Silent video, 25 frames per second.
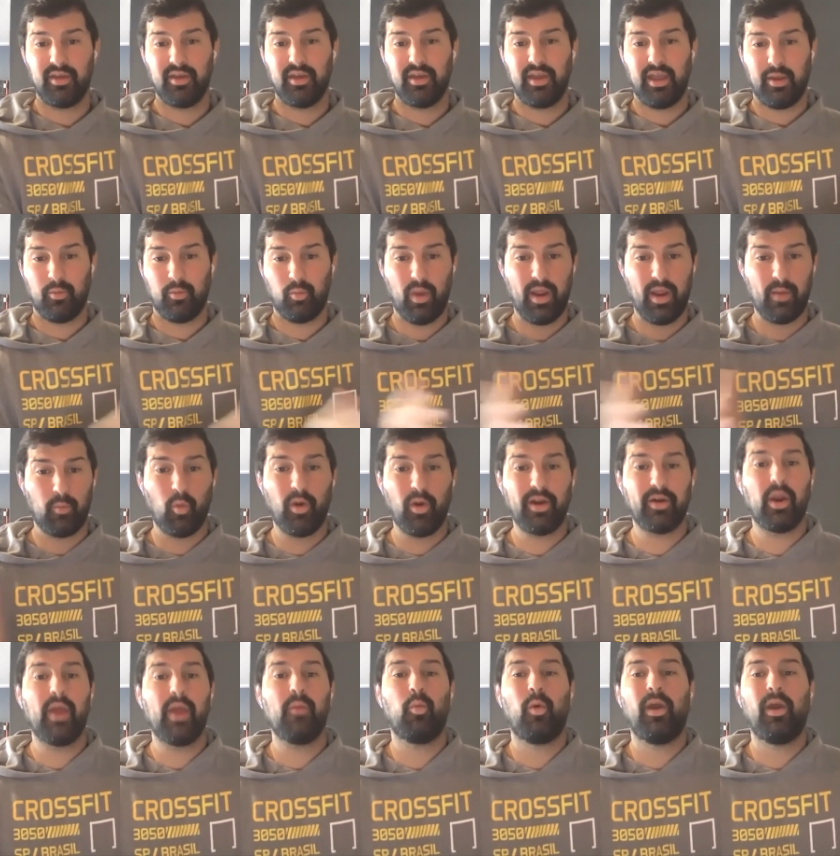and
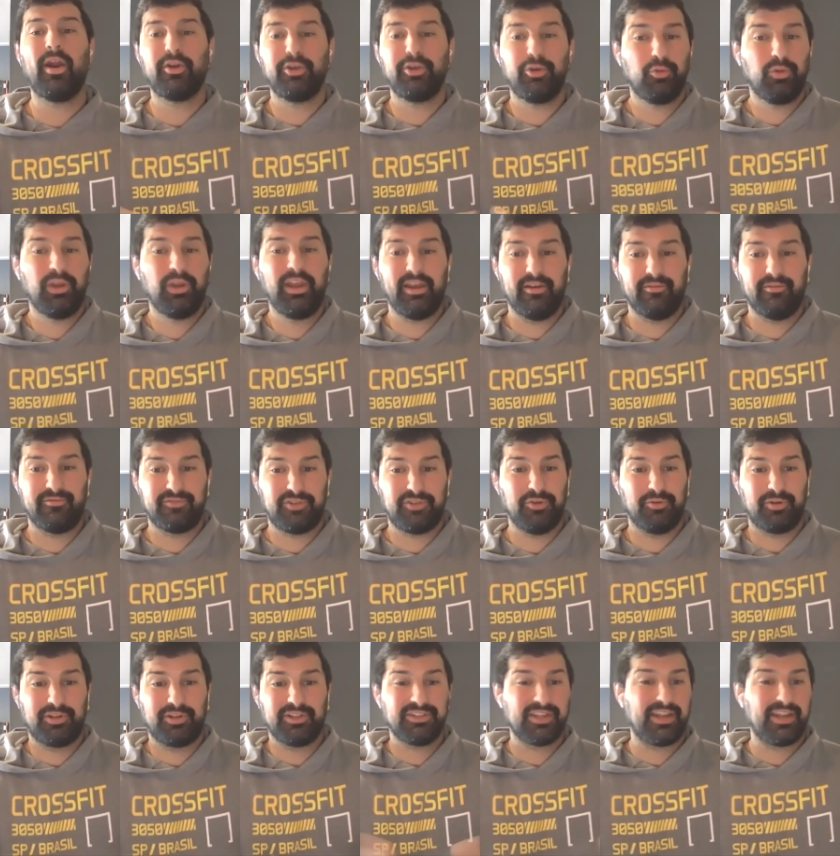where you live too.
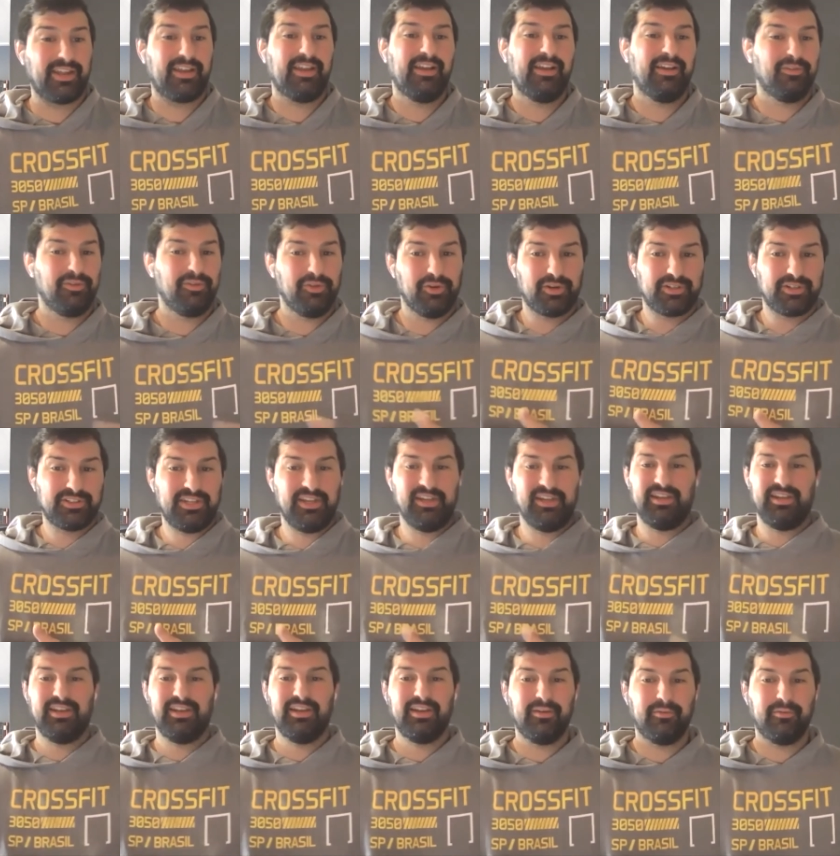Because like New York City
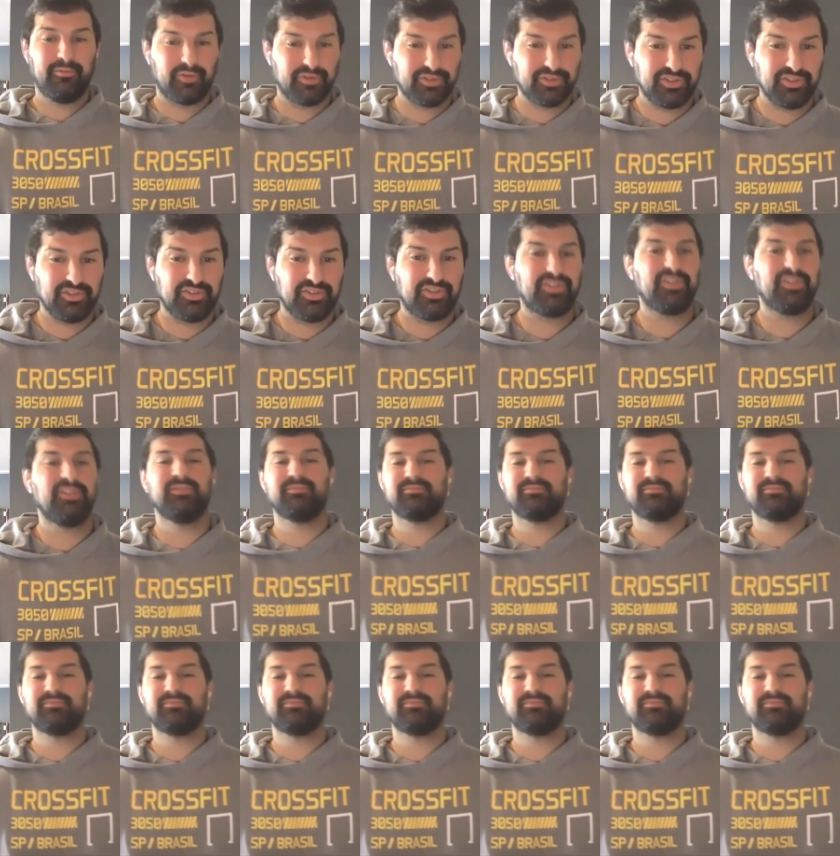versus